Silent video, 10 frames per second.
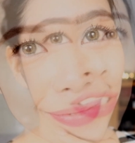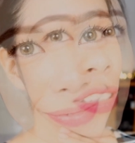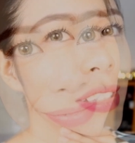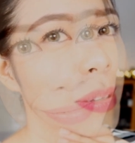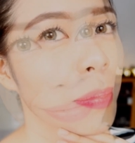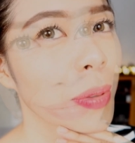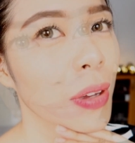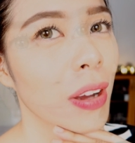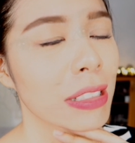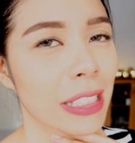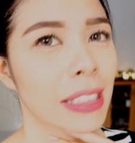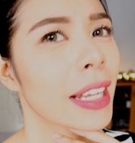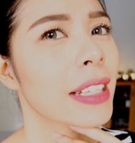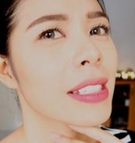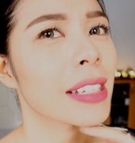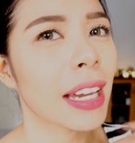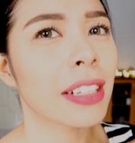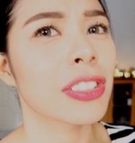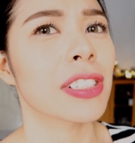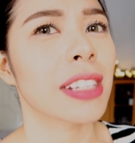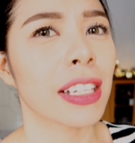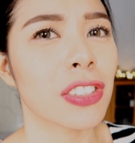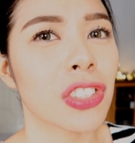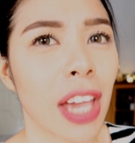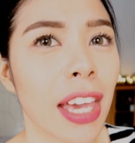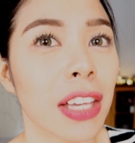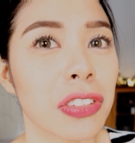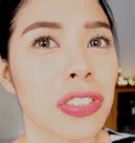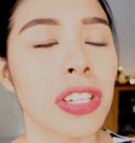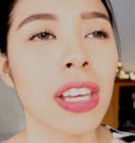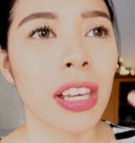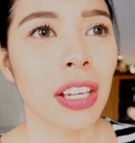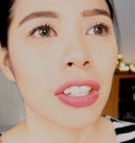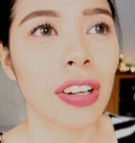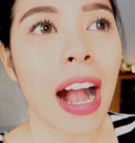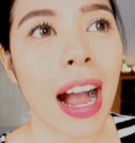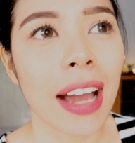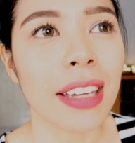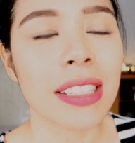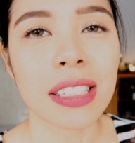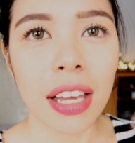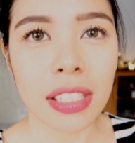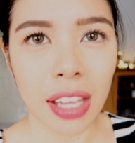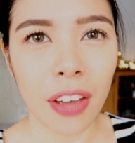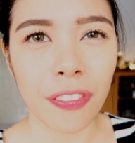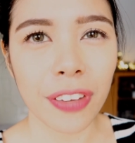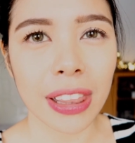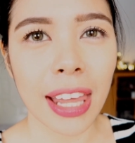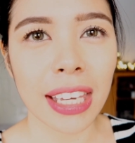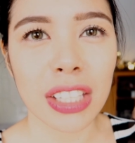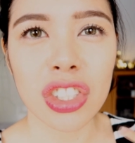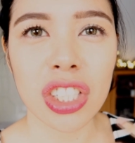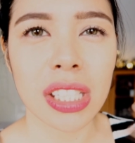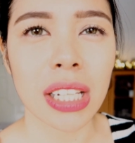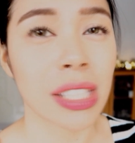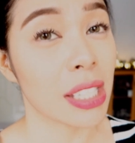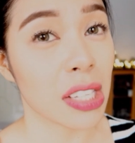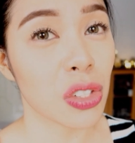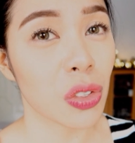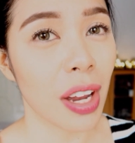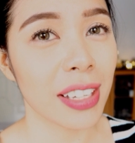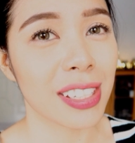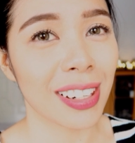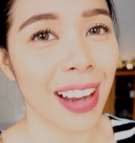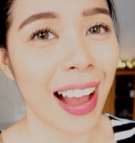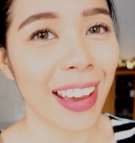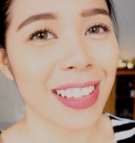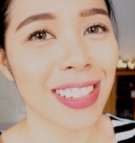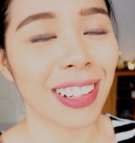just the simple contact lens kind of just like change your eyes, as if it like it just accessorizes your eyes